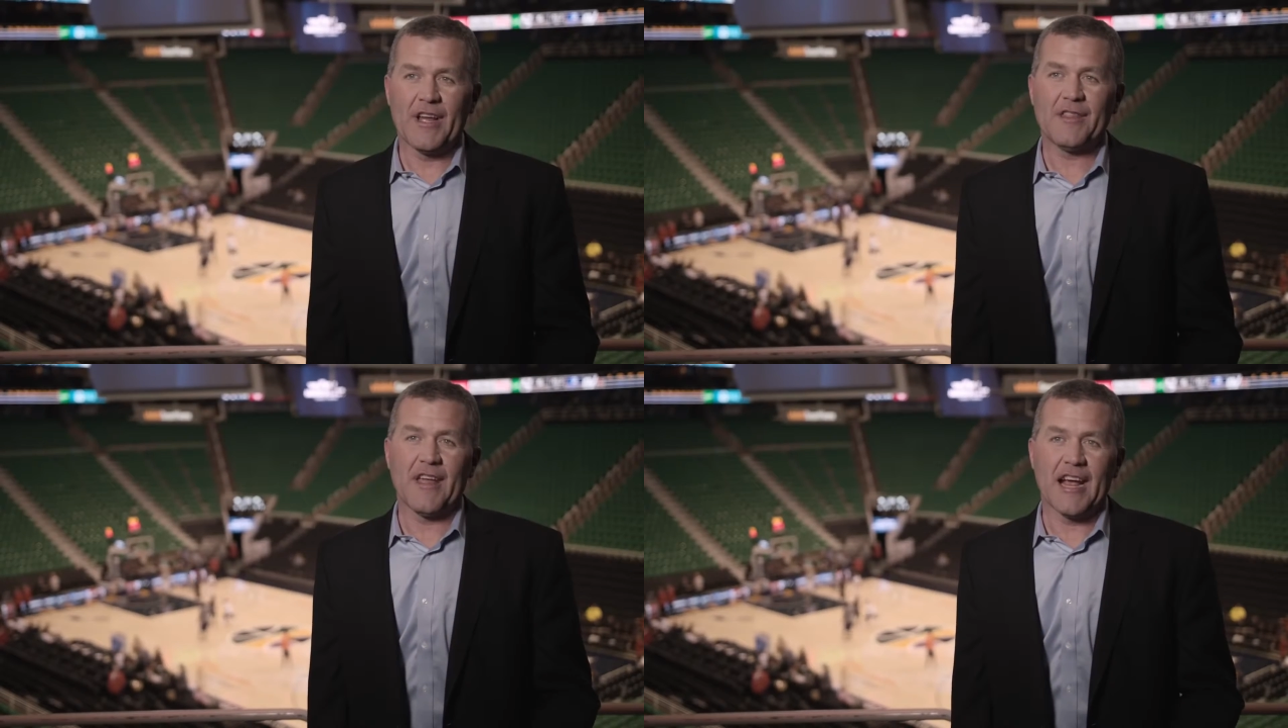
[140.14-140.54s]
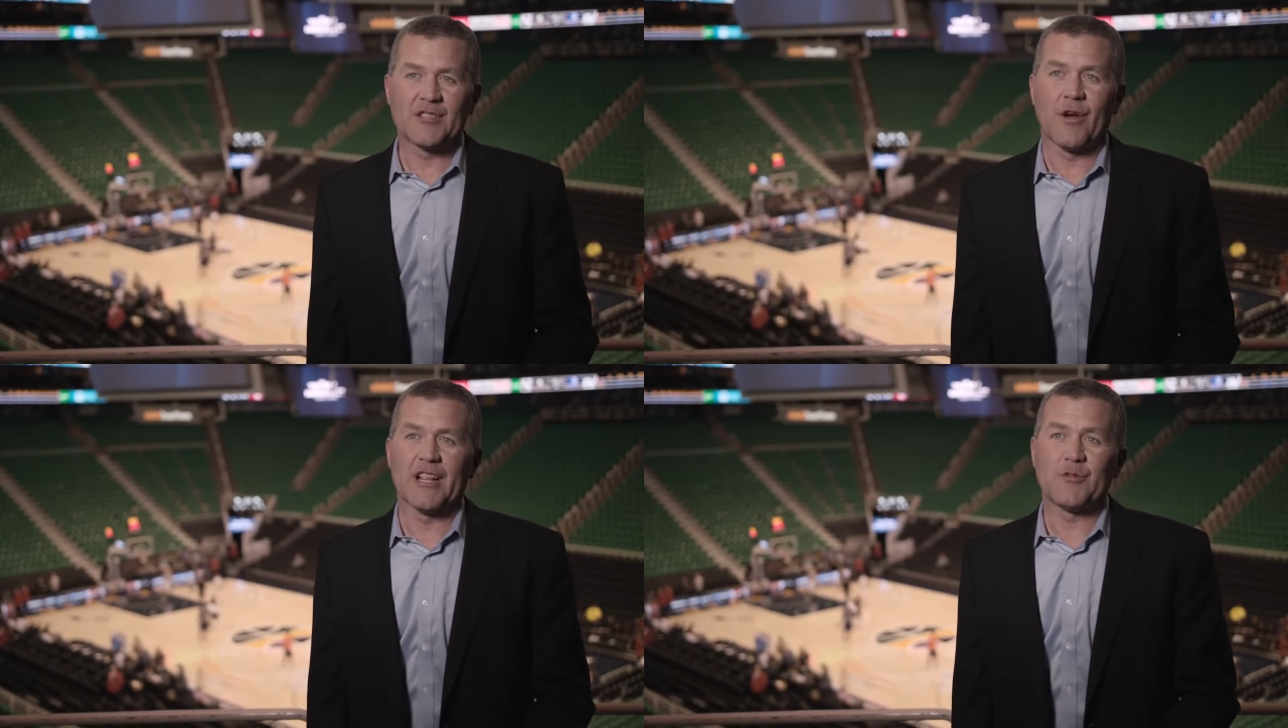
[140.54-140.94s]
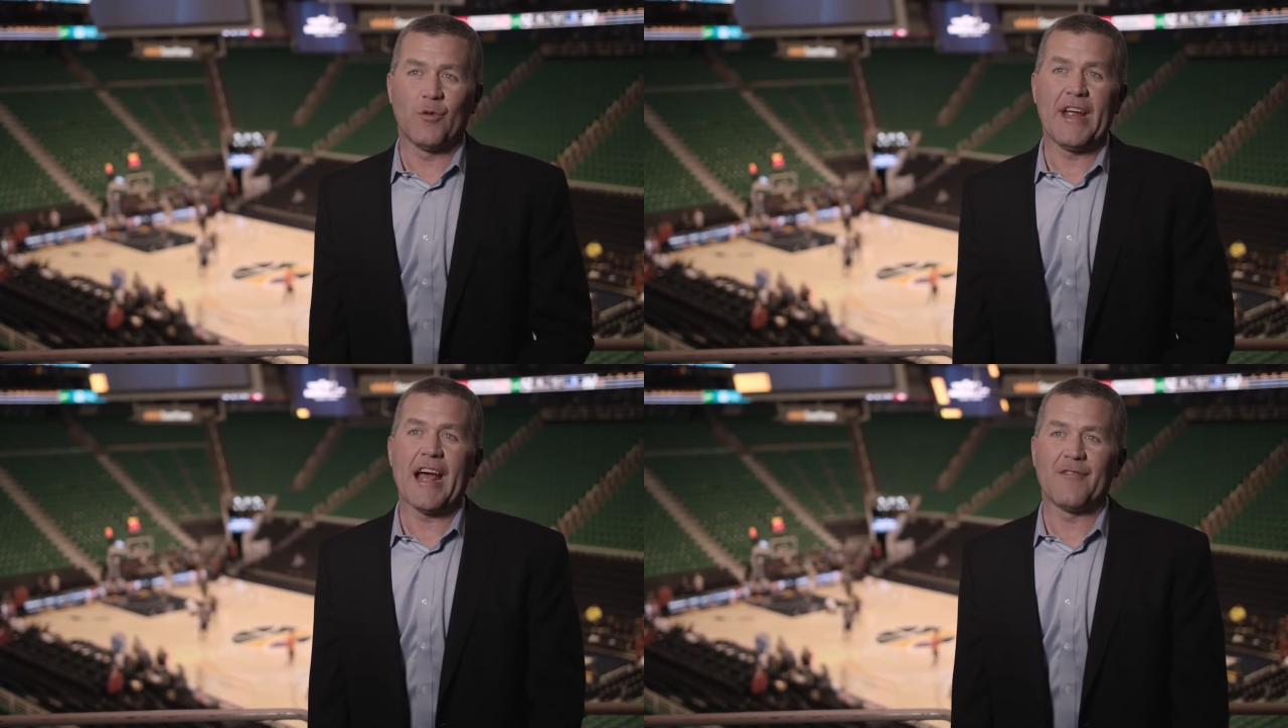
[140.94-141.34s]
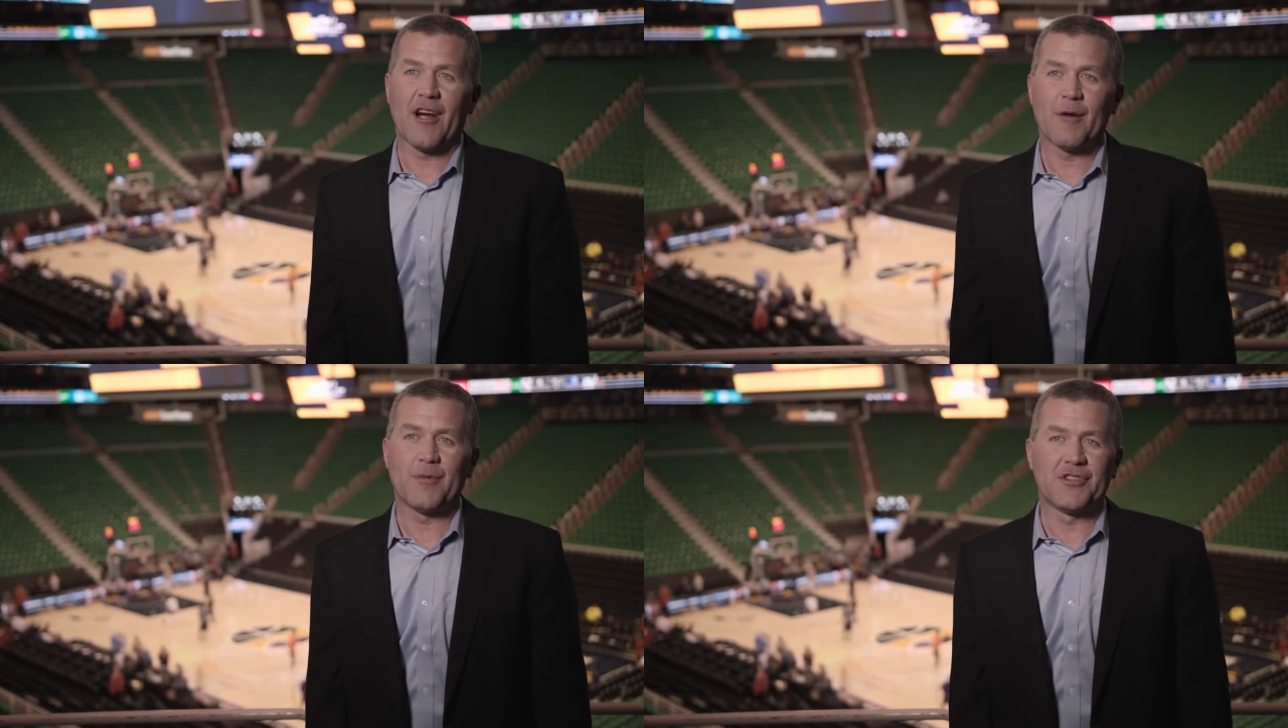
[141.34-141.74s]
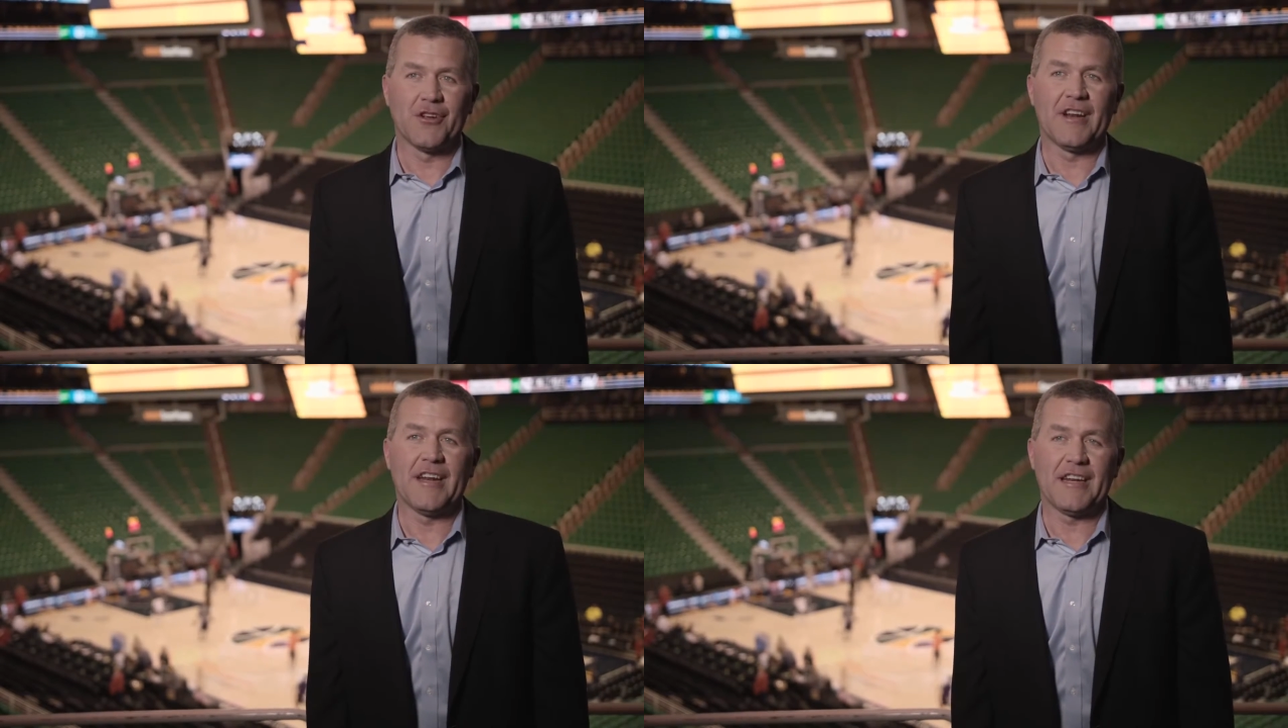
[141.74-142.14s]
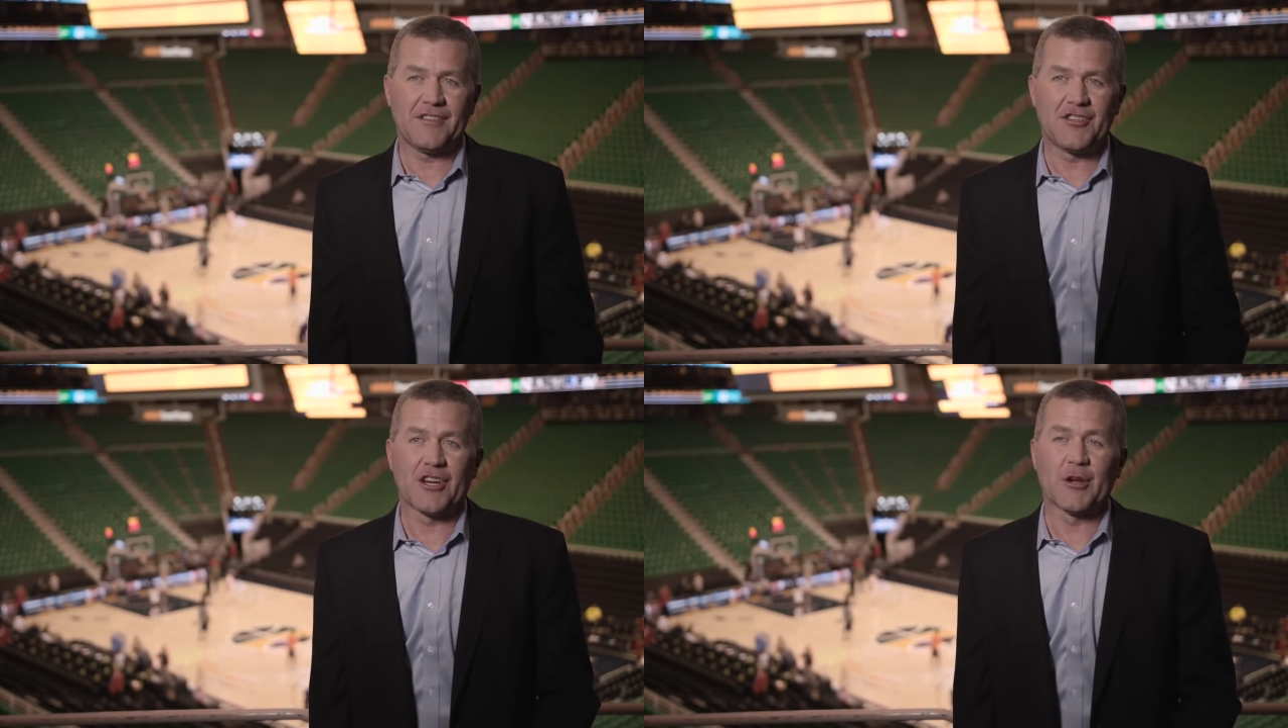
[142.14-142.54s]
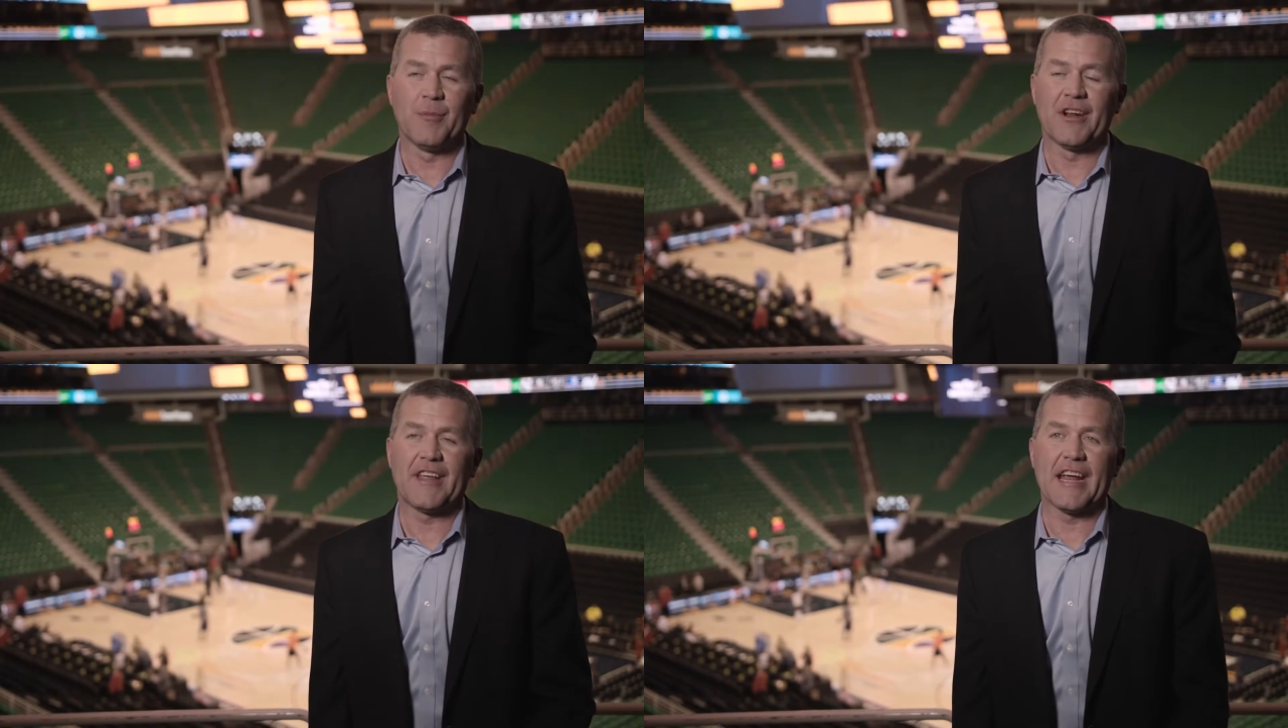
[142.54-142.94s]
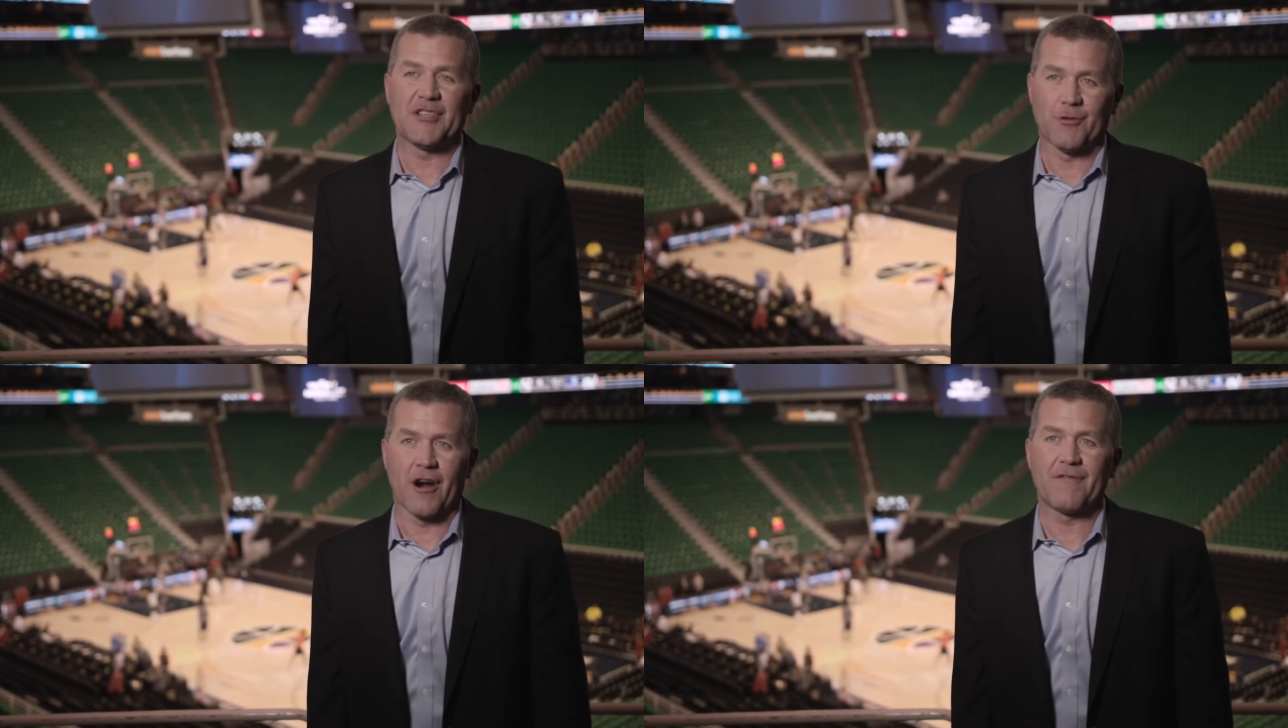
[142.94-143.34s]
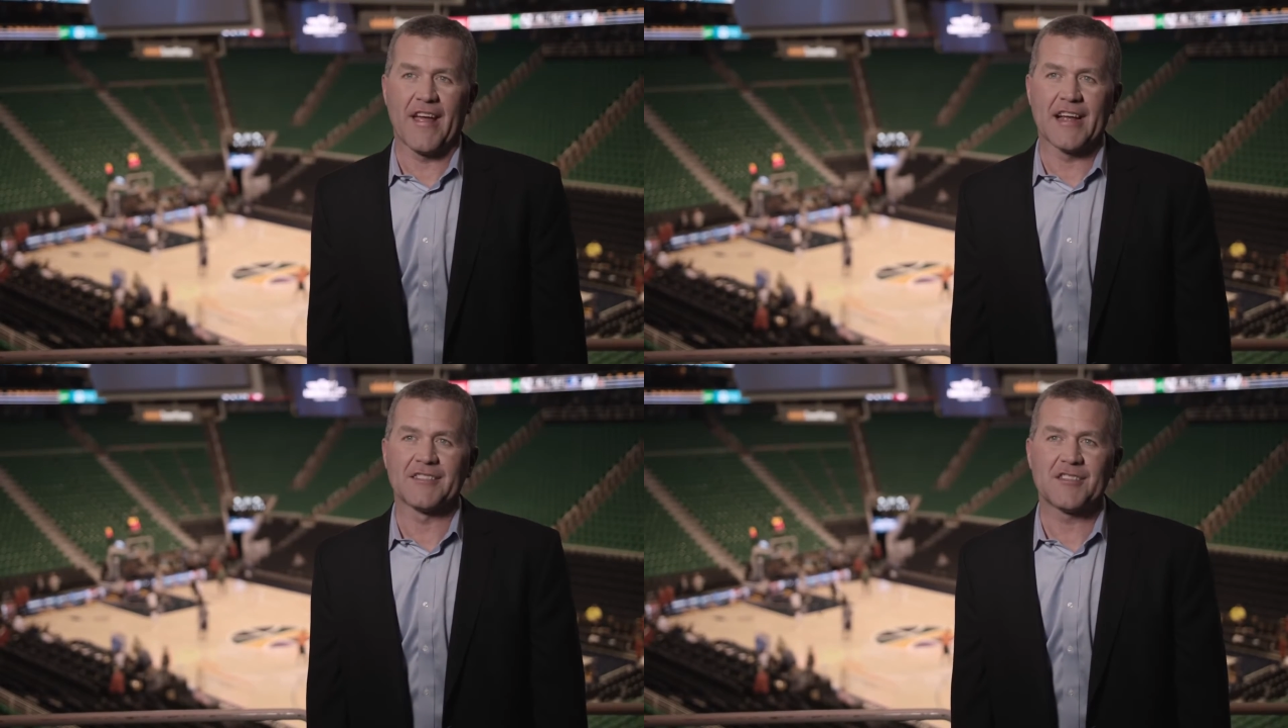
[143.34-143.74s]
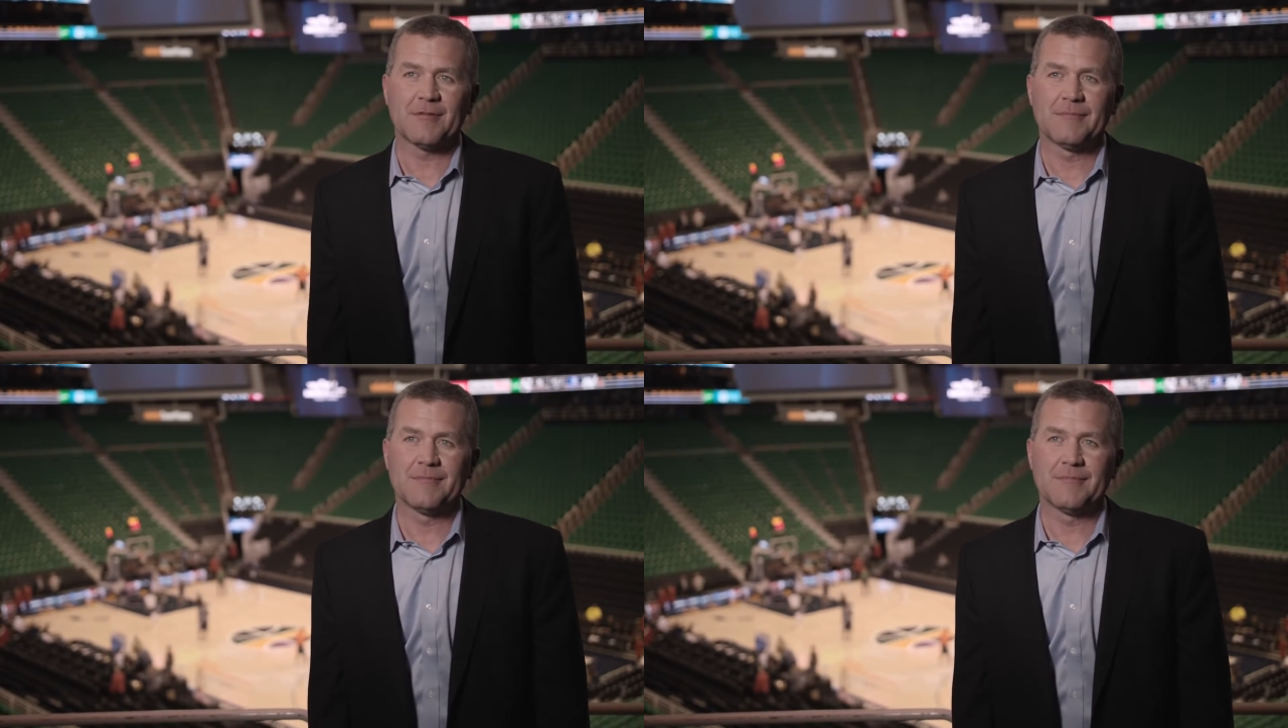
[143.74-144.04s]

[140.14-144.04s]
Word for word: with, as well as we have the opportunity to communicate to our fans.